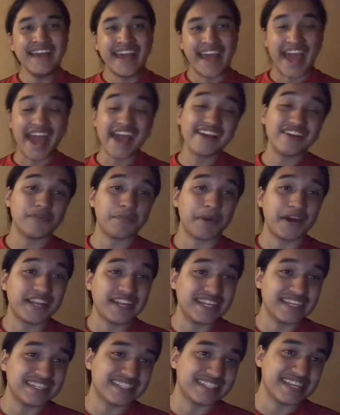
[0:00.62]
Hey
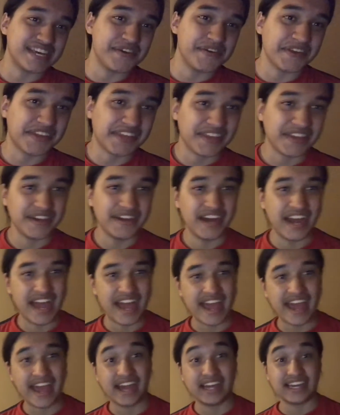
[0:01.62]
everybody, it's Eric here,
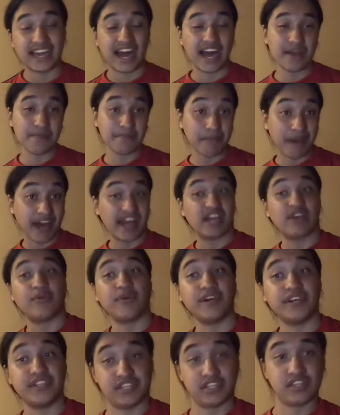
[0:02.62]
and I'm back
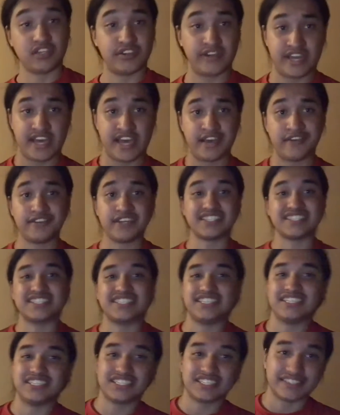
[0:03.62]
with another Eric
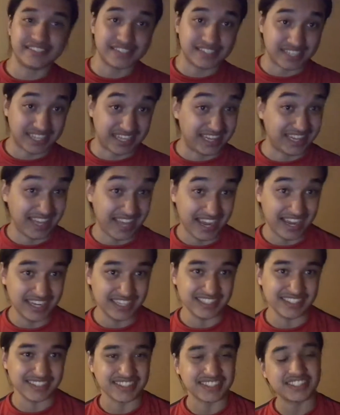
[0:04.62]
Teaches
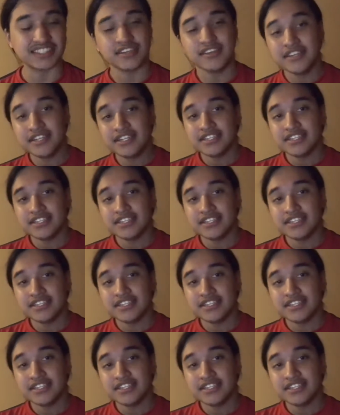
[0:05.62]
Clans.